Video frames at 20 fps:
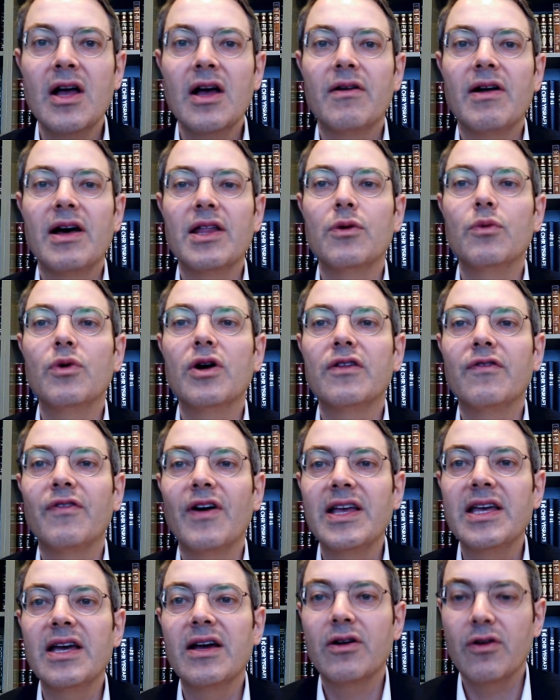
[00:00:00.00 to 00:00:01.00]
Right? The word
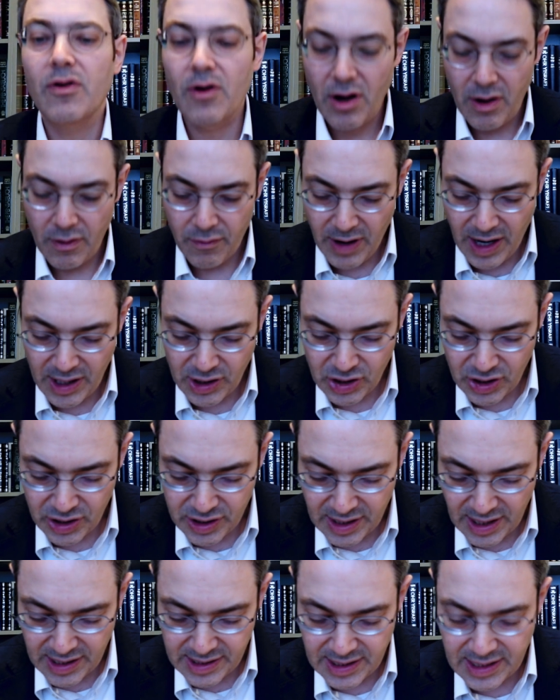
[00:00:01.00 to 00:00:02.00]
VaYikrah, Rashi
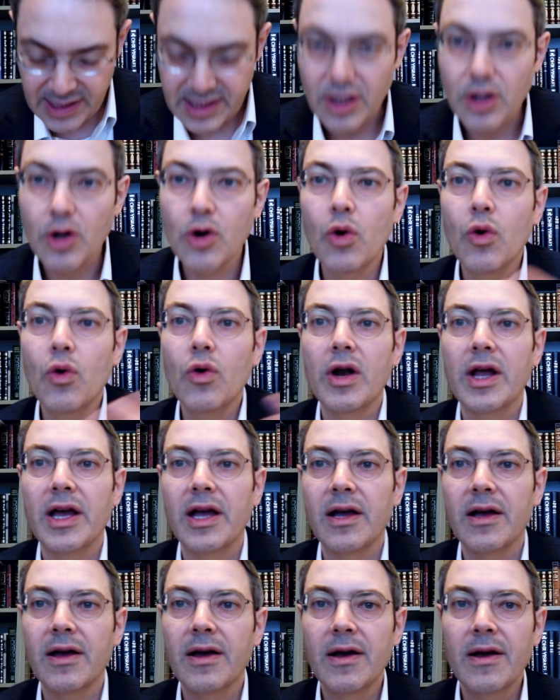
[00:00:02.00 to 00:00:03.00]
says, is a
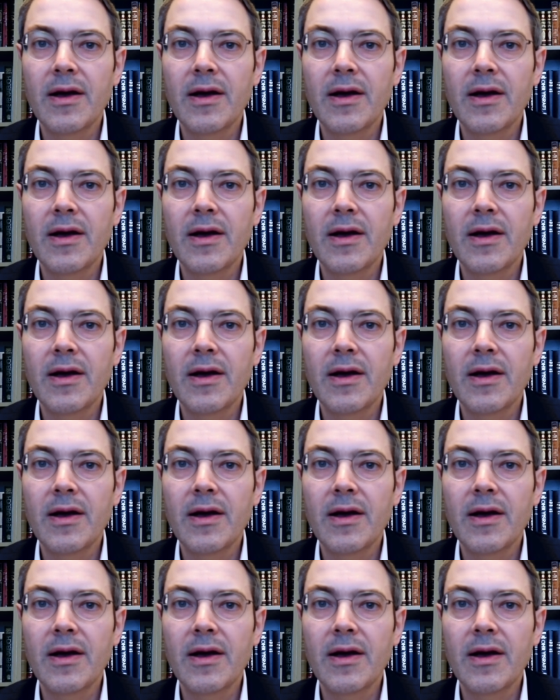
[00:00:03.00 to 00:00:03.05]
calling.